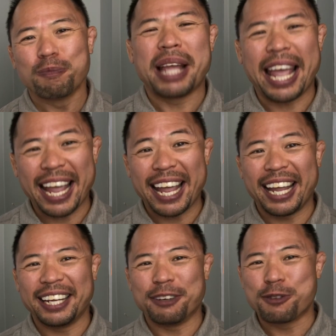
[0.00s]

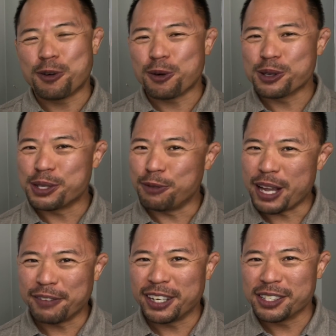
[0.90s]
And of course, if you
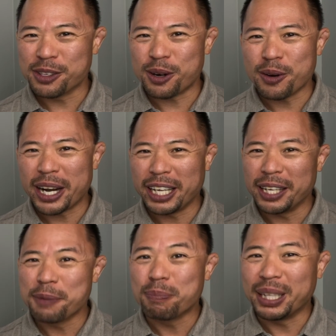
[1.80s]
haven't done so already,
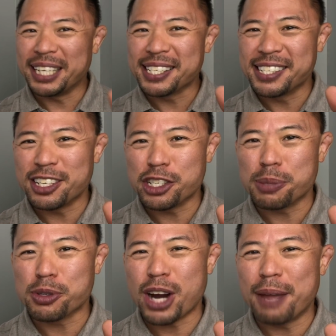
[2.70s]
please consider
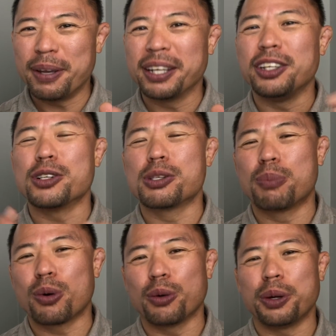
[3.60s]
subscribing. Your
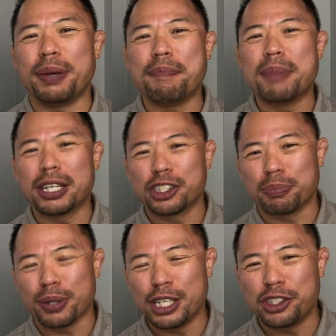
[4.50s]
support would be much
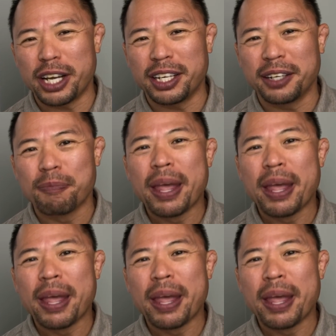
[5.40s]
appreciated.